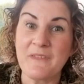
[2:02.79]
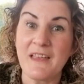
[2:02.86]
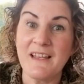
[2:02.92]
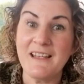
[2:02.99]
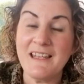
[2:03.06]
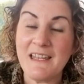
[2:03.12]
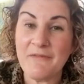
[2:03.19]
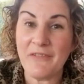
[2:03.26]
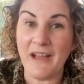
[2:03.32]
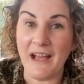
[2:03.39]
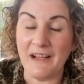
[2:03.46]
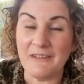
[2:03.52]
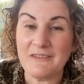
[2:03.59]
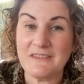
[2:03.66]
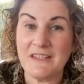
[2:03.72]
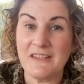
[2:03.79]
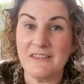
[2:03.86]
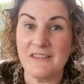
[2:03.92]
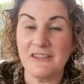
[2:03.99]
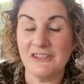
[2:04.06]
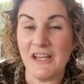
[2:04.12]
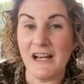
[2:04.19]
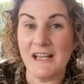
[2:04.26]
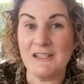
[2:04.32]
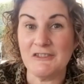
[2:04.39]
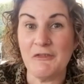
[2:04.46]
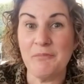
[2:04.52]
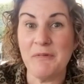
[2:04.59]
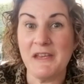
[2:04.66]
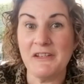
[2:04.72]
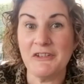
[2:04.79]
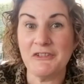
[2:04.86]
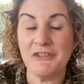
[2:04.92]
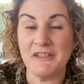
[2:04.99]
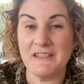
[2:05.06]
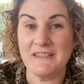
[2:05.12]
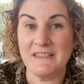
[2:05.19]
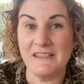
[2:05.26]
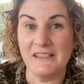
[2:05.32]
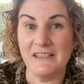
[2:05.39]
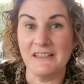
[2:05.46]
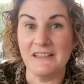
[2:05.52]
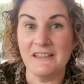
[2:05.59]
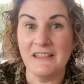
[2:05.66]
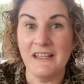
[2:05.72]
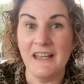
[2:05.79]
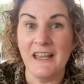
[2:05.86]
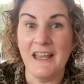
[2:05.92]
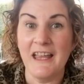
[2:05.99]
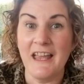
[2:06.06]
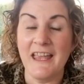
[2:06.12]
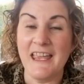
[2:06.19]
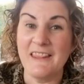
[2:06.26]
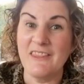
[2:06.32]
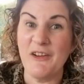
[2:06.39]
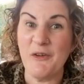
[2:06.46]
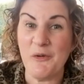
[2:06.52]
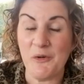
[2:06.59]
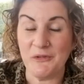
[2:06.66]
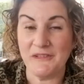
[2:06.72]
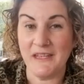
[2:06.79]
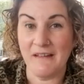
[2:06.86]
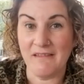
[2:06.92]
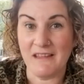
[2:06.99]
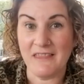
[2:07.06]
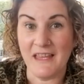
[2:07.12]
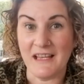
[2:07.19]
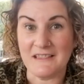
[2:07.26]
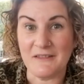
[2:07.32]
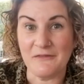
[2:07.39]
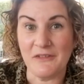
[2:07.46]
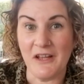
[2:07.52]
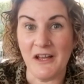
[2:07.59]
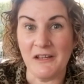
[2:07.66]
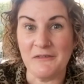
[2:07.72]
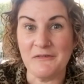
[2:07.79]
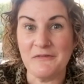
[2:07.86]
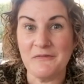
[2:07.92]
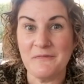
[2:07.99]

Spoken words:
live out the challenge of being a Christian in the ordinary things of life.